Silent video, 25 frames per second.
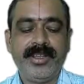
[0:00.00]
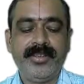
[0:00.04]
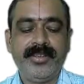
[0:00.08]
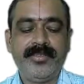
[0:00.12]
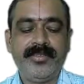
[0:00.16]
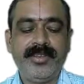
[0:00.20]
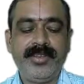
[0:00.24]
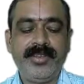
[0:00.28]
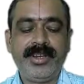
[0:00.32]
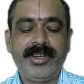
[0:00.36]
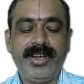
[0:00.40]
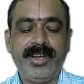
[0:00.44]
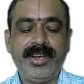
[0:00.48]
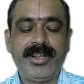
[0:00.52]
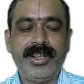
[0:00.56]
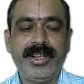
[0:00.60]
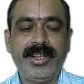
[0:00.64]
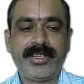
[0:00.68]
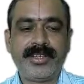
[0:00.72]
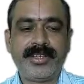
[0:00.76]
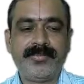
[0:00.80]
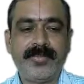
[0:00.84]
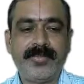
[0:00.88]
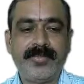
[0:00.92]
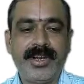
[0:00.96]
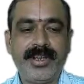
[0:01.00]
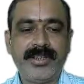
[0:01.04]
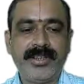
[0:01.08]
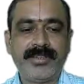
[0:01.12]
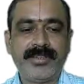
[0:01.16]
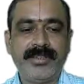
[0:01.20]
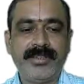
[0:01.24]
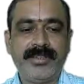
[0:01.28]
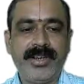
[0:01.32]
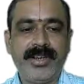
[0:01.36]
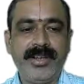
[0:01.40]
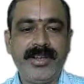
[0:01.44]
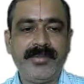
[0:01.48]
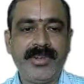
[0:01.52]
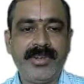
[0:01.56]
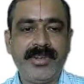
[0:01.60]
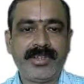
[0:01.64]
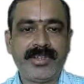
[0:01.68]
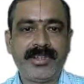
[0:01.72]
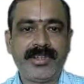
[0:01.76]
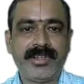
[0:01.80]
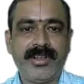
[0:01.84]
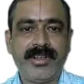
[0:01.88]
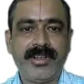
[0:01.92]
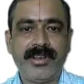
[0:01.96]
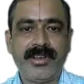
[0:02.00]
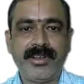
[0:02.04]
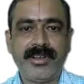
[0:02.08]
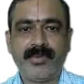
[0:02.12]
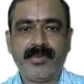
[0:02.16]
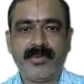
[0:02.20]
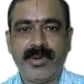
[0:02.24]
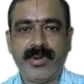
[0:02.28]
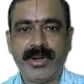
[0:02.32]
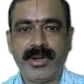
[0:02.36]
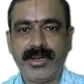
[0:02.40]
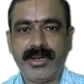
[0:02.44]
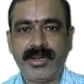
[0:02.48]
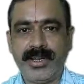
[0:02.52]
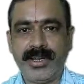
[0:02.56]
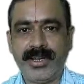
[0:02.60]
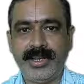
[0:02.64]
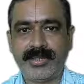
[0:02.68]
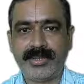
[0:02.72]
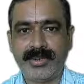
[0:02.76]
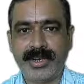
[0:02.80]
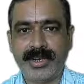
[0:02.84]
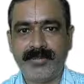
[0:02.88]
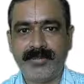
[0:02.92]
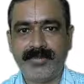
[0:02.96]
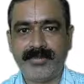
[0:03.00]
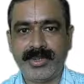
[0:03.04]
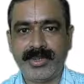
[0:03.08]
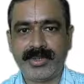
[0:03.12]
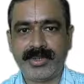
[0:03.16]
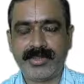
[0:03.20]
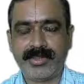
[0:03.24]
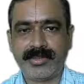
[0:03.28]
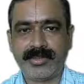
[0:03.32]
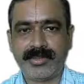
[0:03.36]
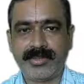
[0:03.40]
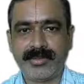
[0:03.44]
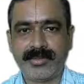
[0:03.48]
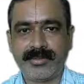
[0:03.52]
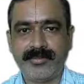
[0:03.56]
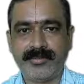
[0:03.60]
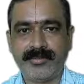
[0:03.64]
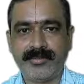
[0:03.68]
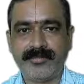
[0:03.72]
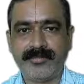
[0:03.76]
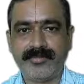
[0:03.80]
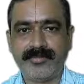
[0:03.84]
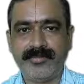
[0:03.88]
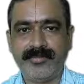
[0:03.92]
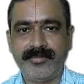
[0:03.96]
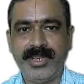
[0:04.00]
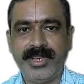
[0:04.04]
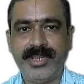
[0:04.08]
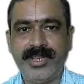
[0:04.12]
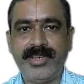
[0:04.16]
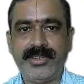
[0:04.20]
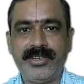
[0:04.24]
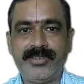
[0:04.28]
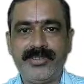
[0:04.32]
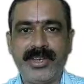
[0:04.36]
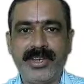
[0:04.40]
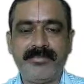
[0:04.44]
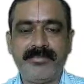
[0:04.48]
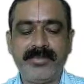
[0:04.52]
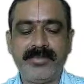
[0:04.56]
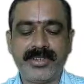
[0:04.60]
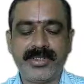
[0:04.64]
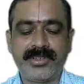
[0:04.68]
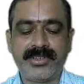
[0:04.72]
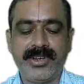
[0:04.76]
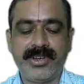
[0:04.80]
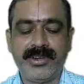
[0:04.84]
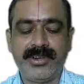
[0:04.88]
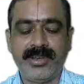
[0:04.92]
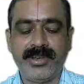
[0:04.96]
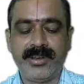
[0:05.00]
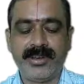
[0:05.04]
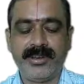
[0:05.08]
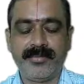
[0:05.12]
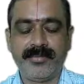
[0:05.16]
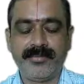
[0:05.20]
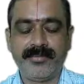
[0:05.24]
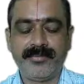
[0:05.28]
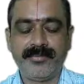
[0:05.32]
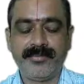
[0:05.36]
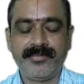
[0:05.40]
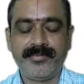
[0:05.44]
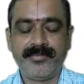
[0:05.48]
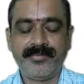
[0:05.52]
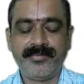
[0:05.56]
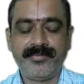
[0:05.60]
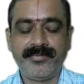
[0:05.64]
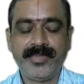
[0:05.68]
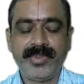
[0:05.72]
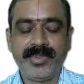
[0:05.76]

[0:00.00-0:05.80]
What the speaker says: Viewing details of past 3 months called quarterly statements, mini statements and all.